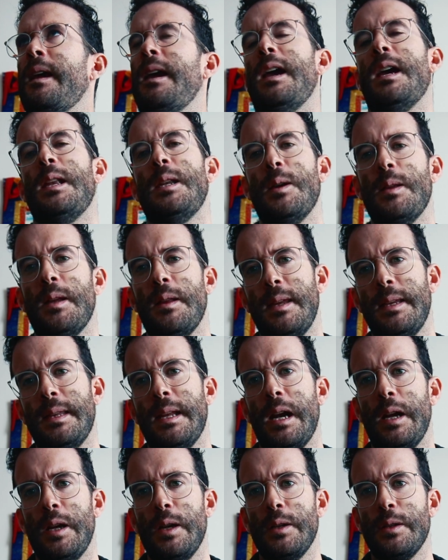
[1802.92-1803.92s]
And the other thing
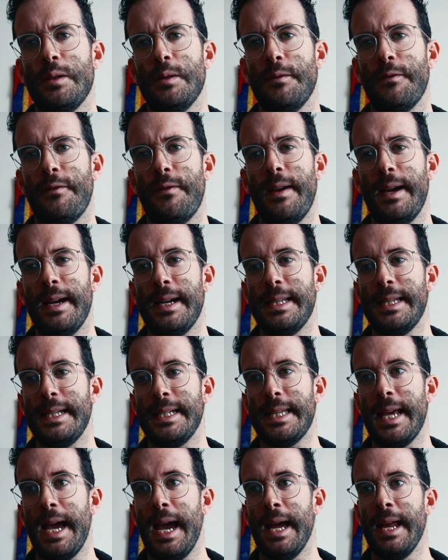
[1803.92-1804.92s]
that I also felt
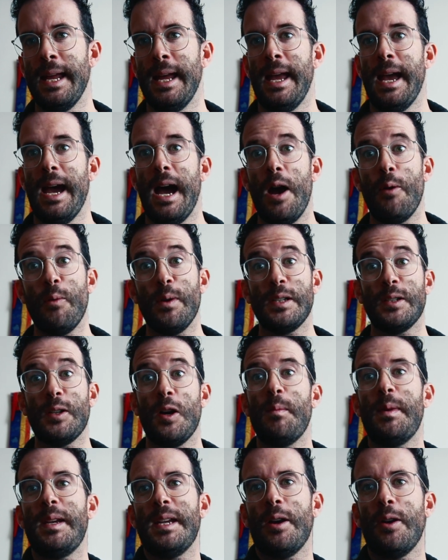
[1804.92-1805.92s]
is that I was
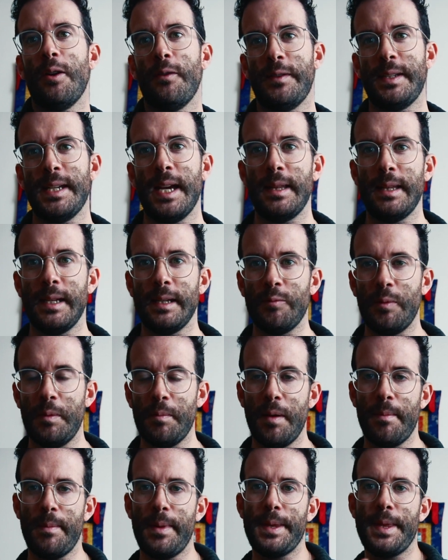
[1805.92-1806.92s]
coming out of sadness.
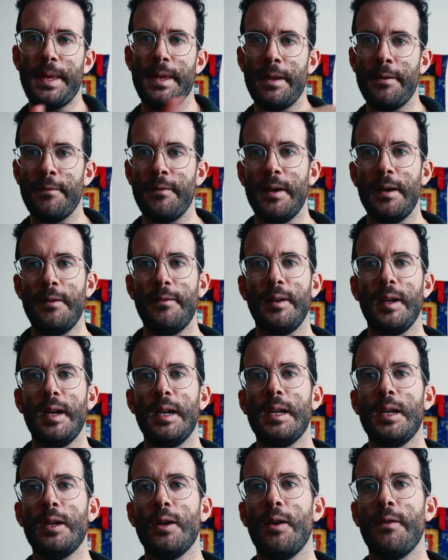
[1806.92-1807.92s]
Remember that at the very
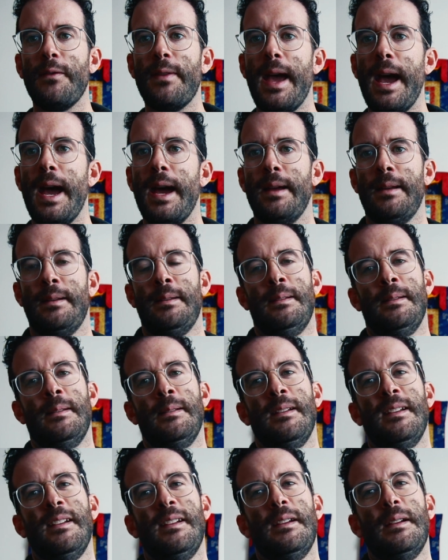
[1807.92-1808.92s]
beginning of the
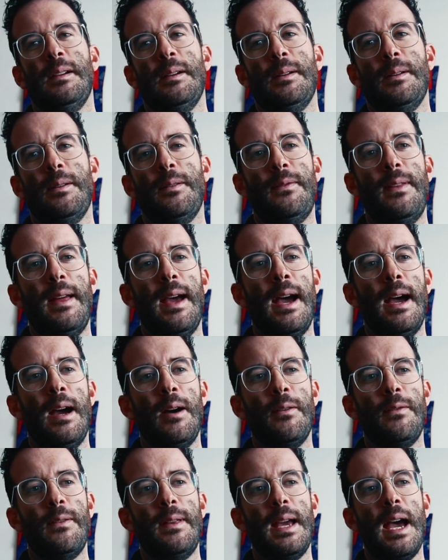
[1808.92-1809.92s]

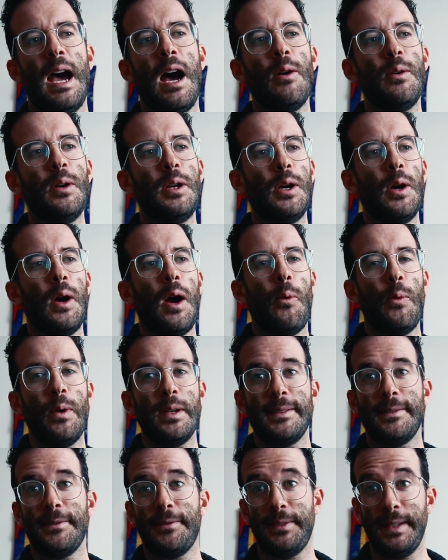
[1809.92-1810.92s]
audio, I
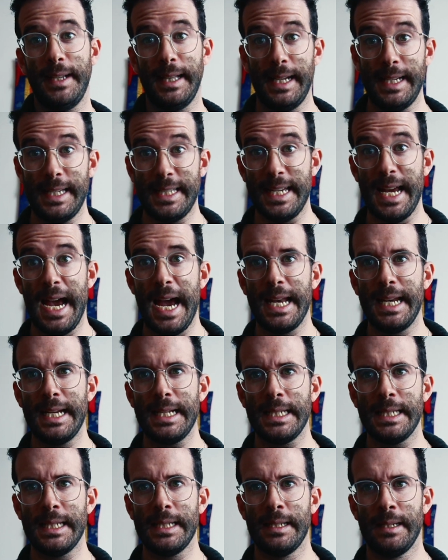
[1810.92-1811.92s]
was feeling
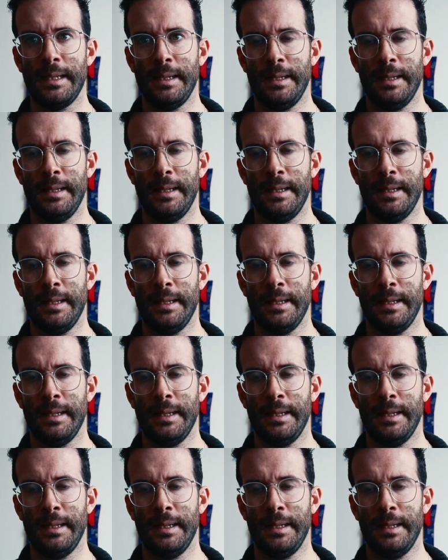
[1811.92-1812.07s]
sadness